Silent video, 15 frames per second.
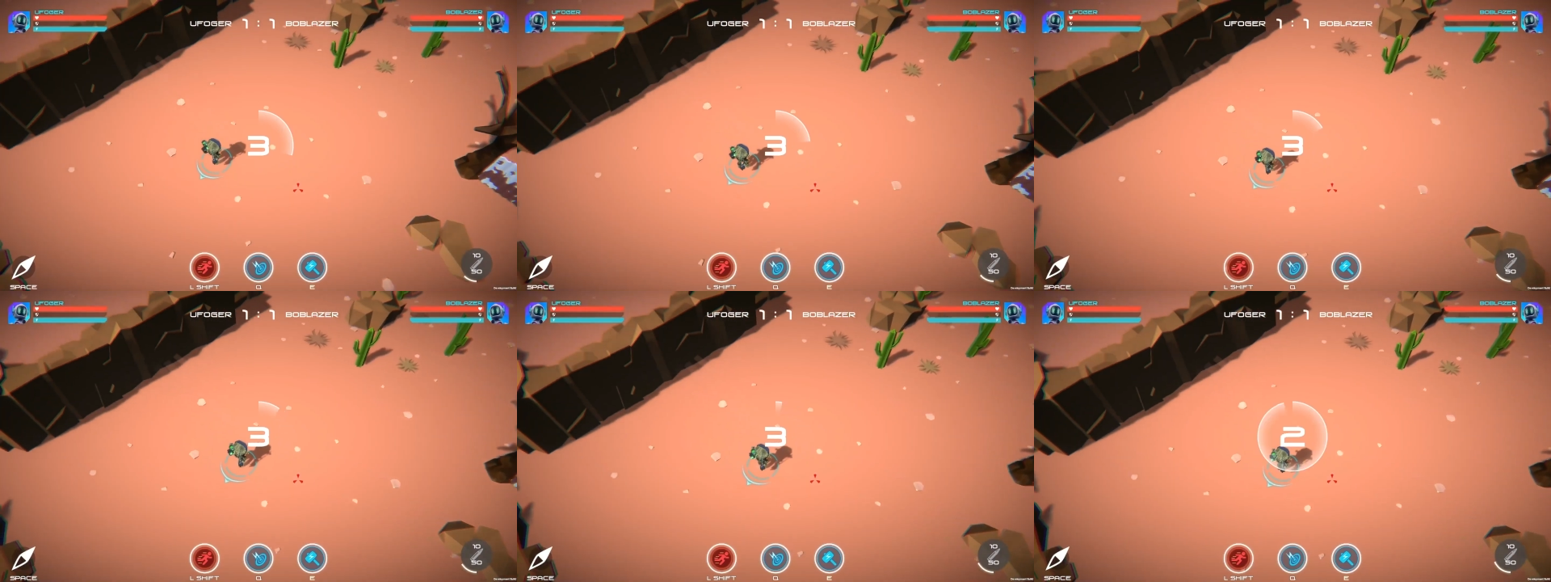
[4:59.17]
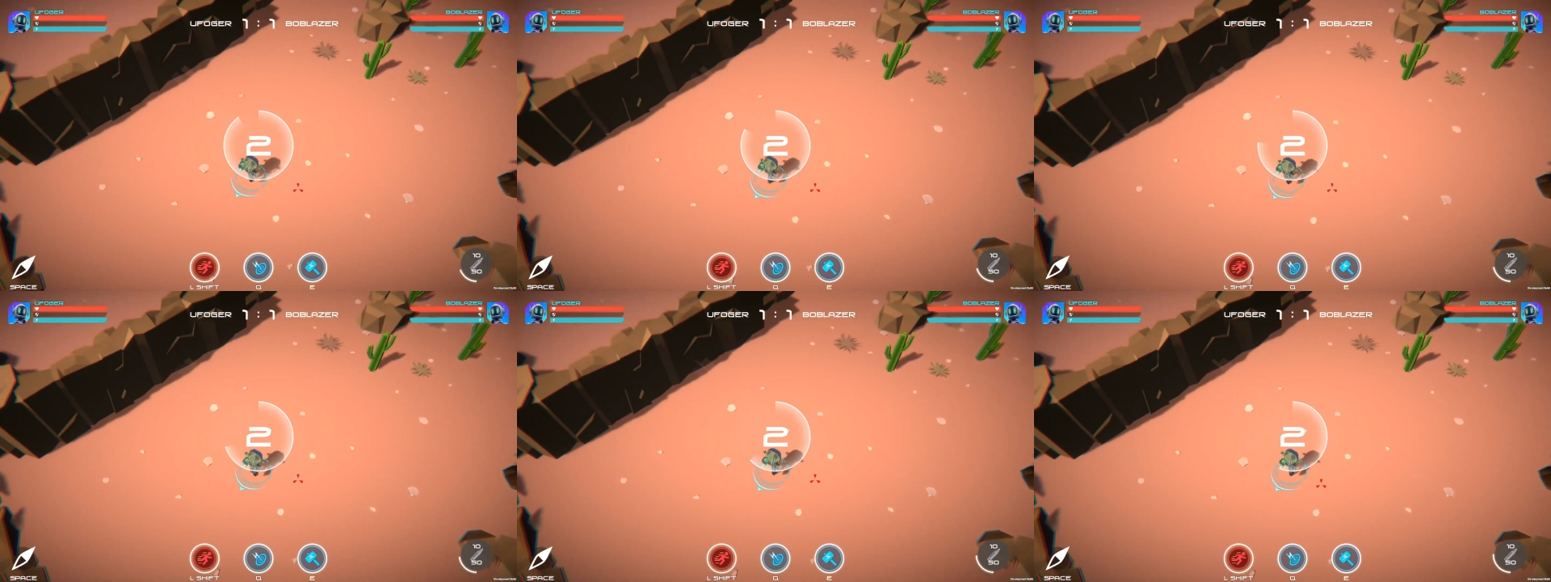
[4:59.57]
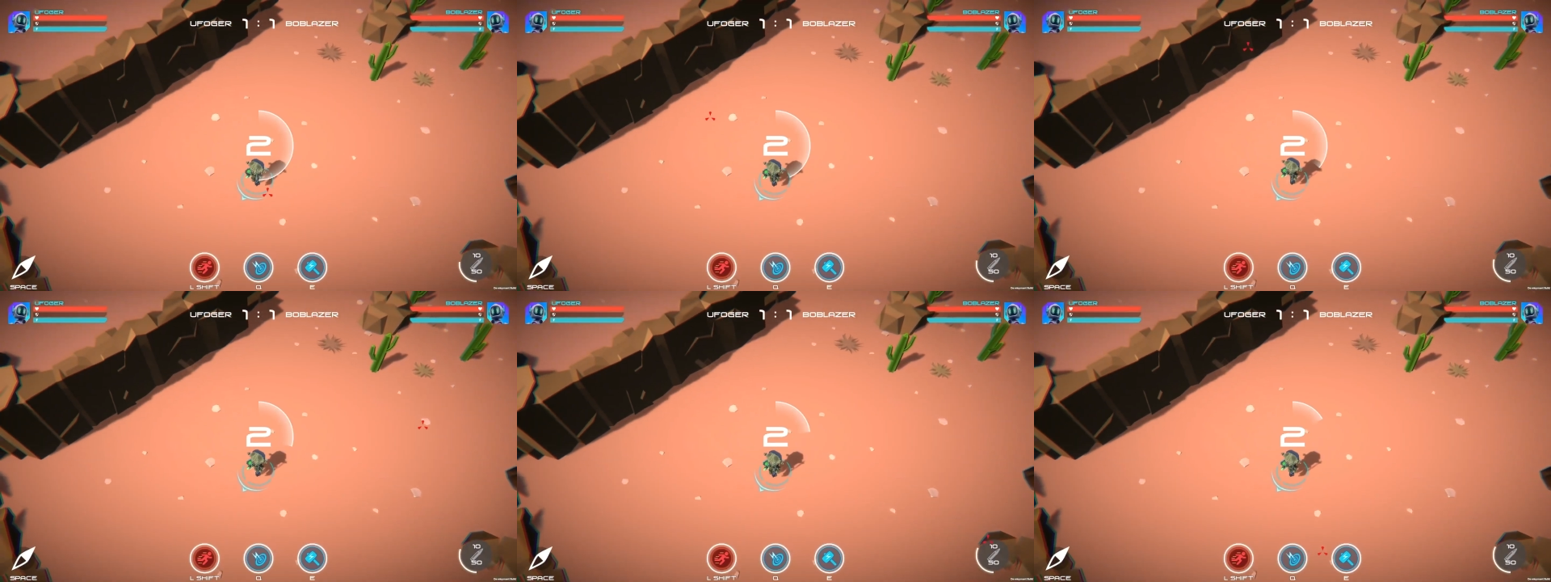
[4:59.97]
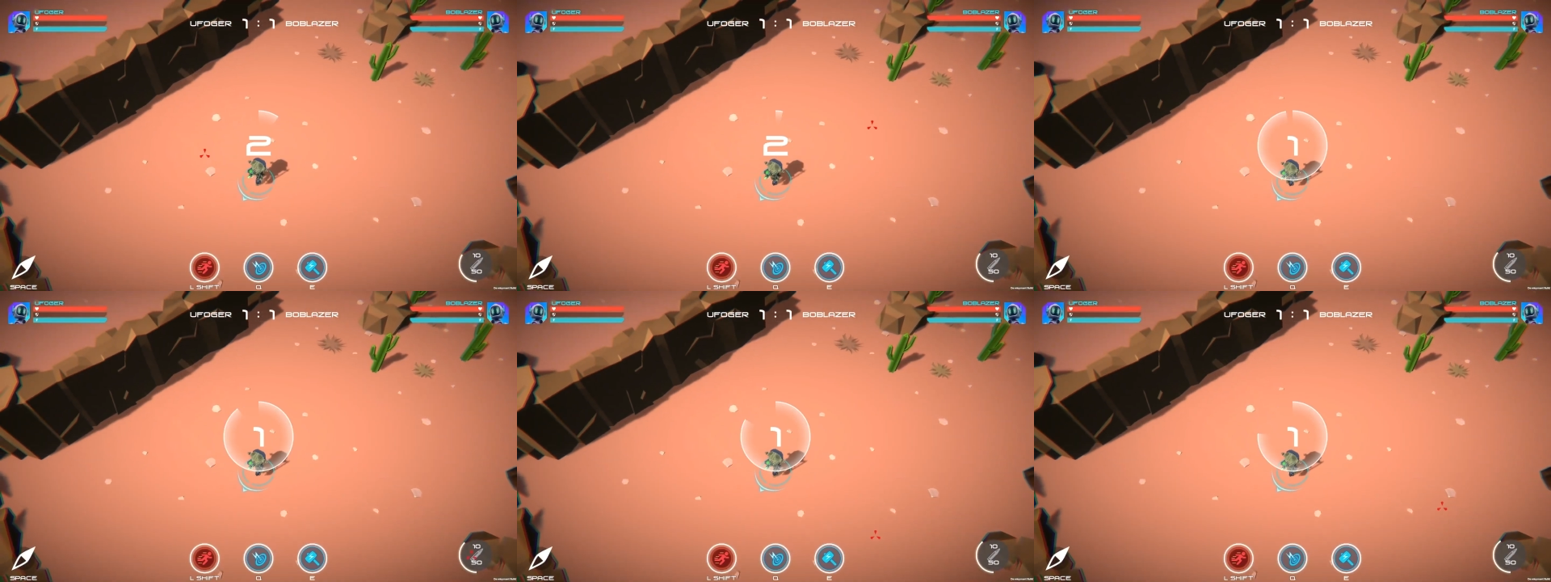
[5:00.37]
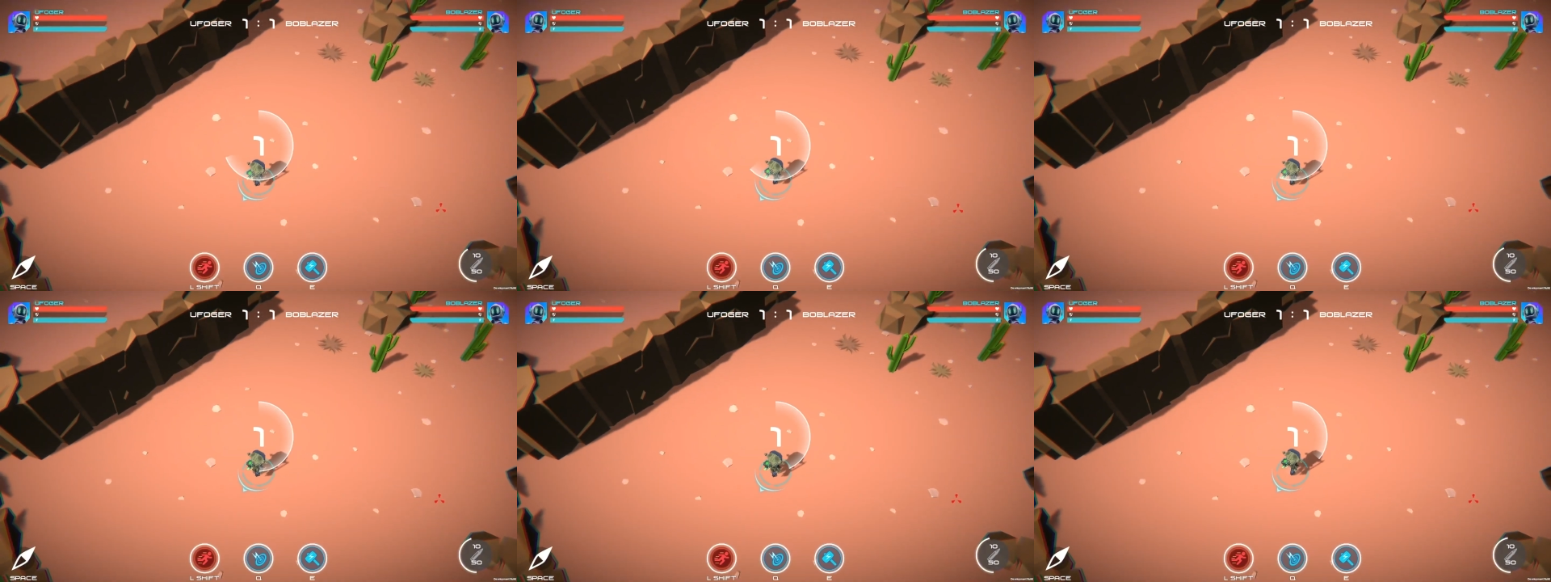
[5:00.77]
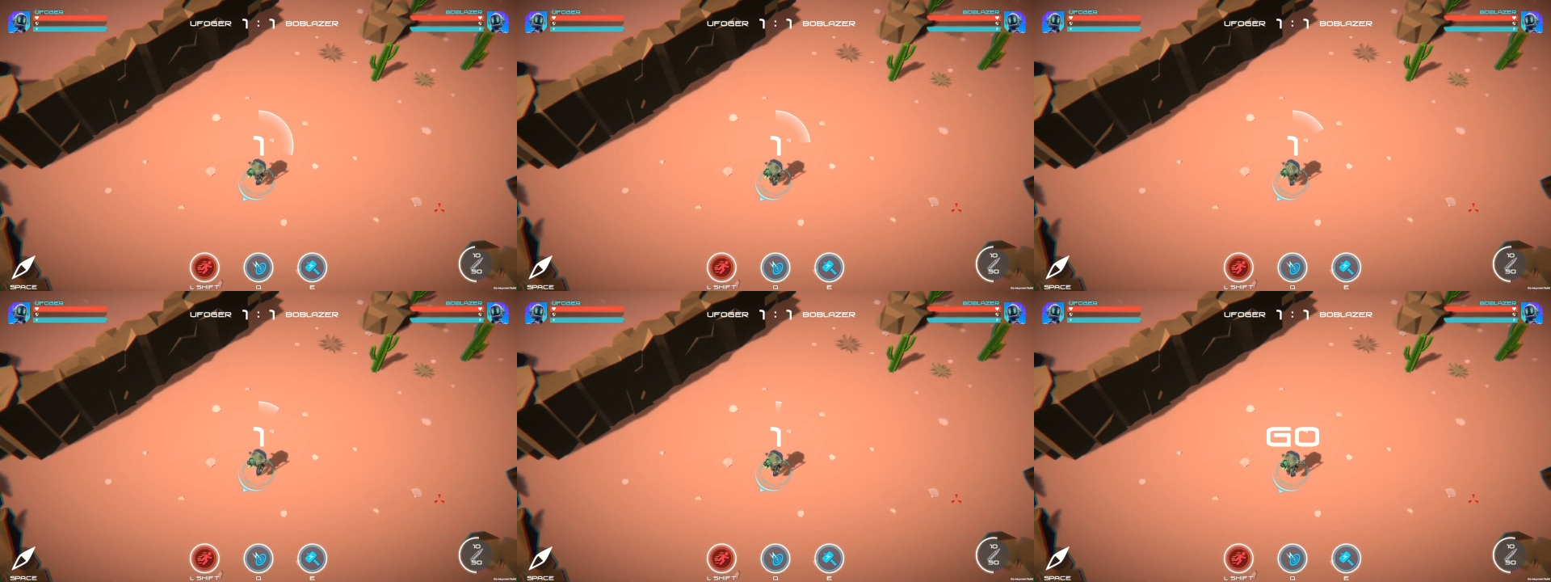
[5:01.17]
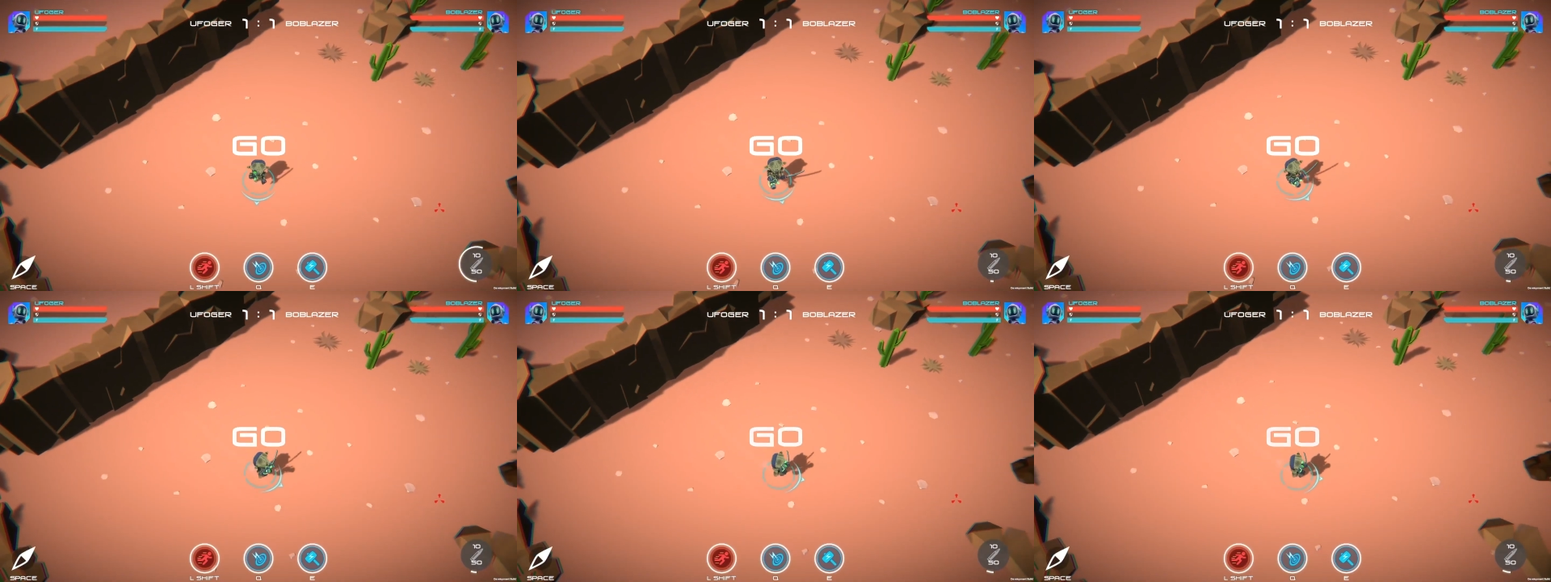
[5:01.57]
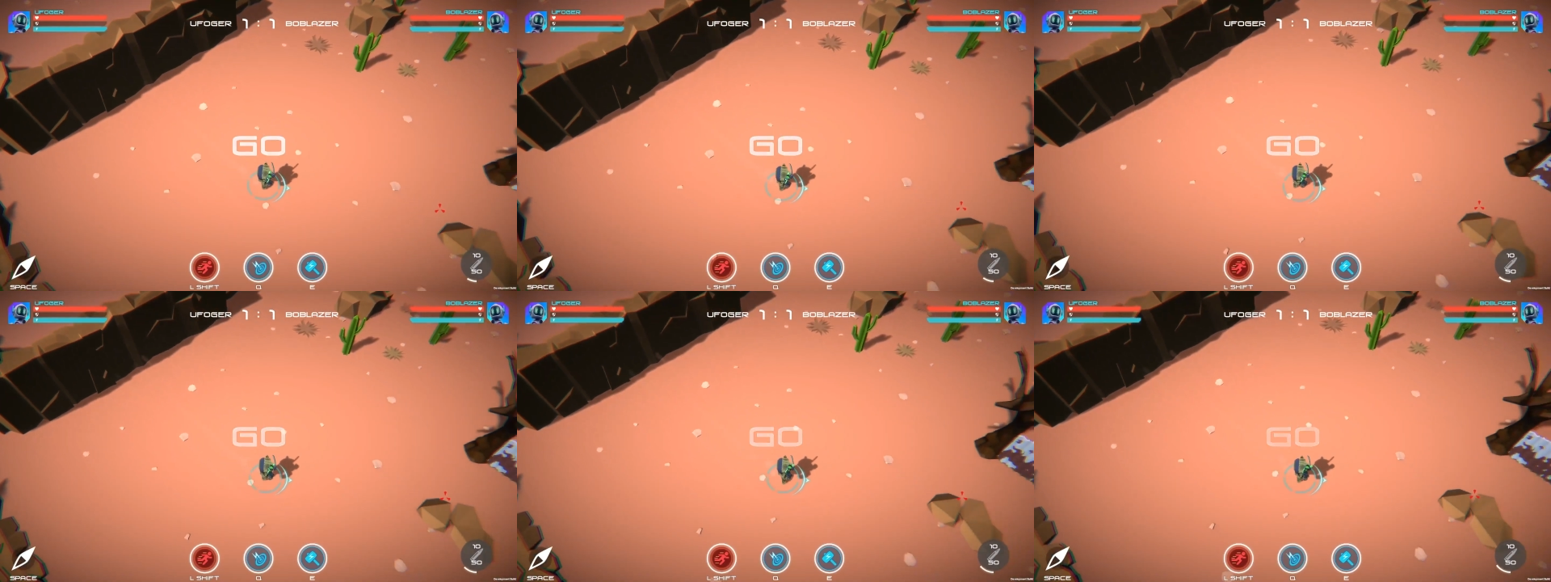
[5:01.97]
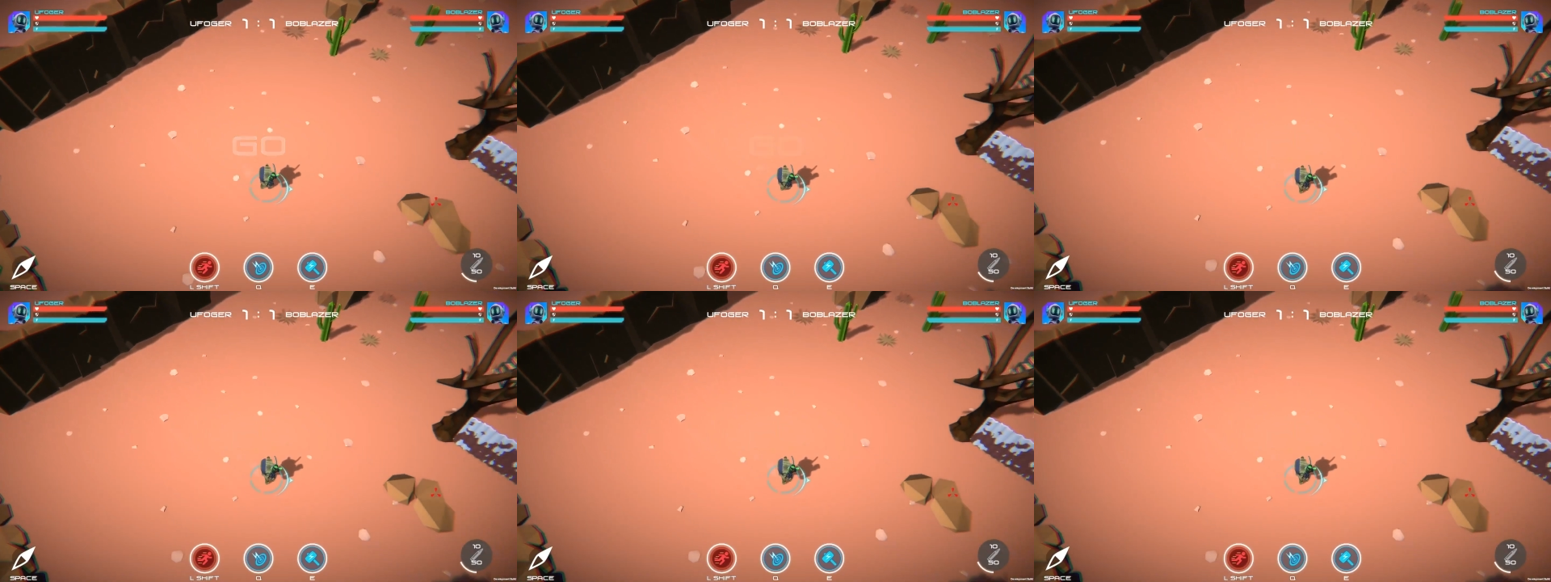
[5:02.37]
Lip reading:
No face is visible, so there are no lips to read.